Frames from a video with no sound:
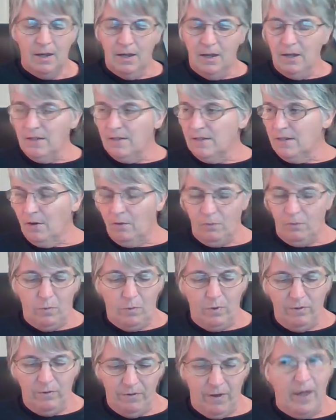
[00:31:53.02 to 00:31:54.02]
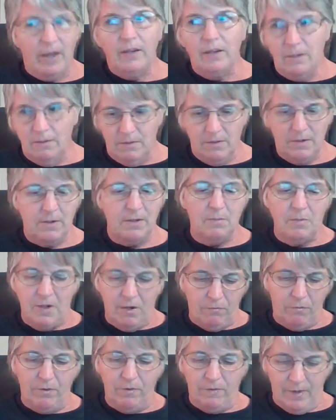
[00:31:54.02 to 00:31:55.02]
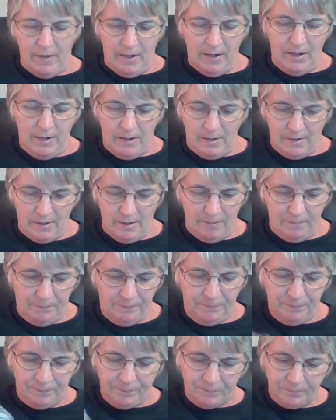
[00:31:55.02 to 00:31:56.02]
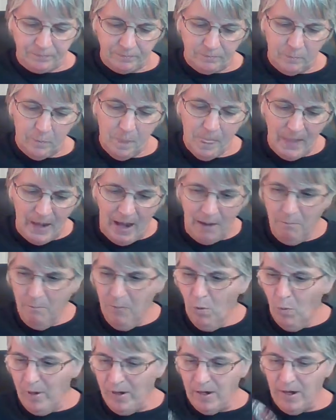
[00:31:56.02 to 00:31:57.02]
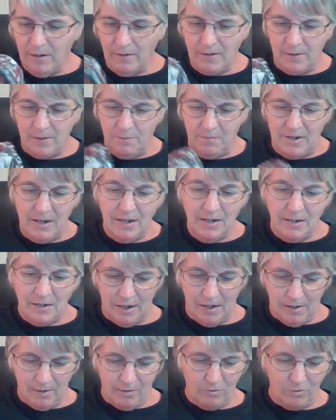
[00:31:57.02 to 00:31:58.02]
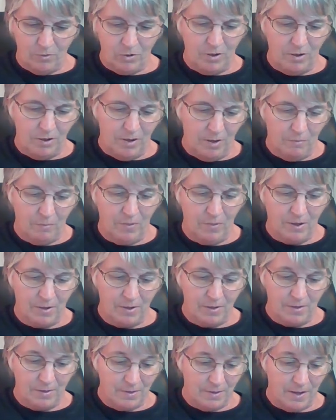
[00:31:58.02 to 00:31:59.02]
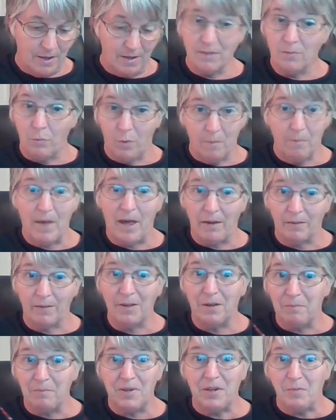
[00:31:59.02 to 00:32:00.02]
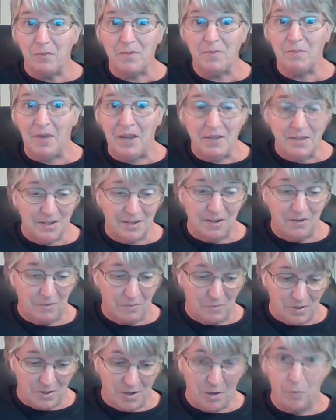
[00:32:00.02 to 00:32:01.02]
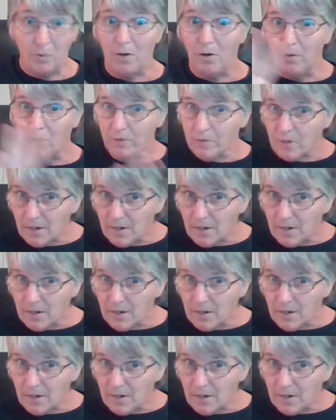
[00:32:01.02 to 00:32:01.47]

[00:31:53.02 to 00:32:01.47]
And so we're finding some different things, and I'm pointing out some details, you know, because that's what my company was based on, was knowing all the